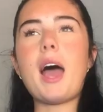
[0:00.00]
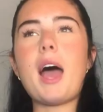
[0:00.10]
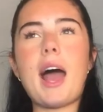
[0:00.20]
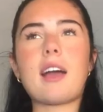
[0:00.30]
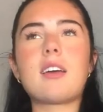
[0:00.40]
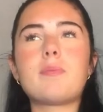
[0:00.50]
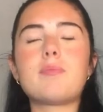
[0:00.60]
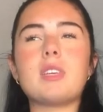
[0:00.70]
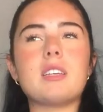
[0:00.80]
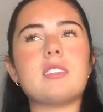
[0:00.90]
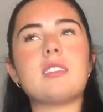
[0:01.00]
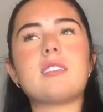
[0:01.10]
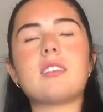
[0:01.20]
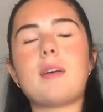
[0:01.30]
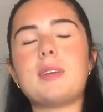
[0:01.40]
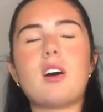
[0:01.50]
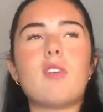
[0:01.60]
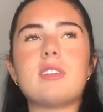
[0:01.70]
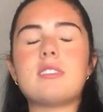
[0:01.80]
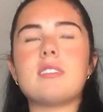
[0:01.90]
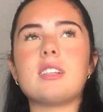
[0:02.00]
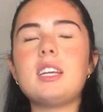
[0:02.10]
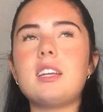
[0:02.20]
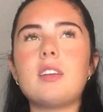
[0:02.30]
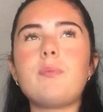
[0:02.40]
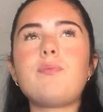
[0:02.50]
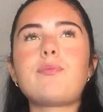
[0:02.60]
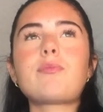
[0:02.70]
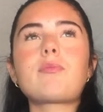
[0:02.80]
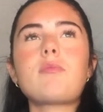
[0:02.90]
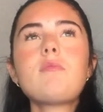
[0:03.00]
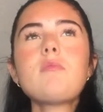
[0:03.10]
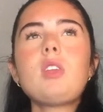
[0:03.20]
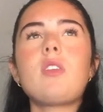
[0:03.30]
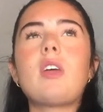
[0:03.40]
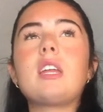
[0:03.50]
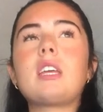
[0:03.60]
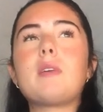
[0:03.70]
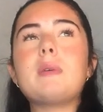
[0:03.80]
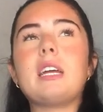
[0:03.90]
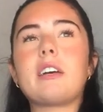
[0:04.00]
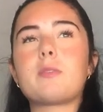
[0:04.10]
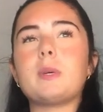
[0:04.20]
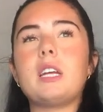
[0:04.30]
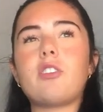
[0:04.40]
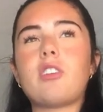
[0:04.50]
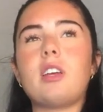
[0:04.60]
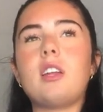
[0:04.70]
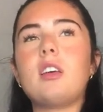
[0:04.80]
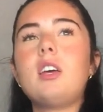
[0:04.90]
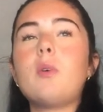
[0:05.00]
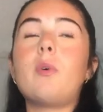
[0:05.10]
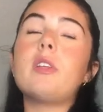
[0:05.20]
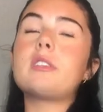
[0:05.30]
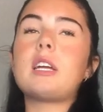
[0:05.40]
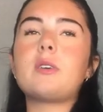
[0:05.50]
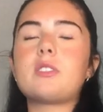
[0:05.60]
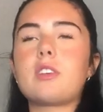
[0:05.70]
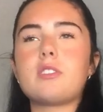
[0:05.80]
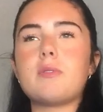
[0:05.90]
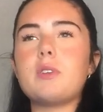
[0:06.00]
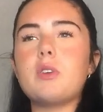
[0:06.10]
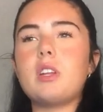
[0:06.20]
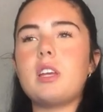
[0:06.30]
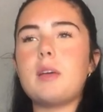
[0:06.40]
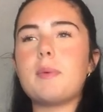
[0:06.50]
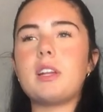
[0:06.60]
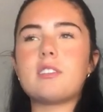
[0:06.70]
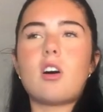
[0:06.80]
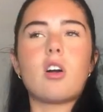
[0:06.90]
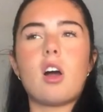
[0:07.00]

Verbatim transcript: back because it's, I mean, all of it's deleted. They didn't give me an explanation. Well, they said it was because of nudity, but it's all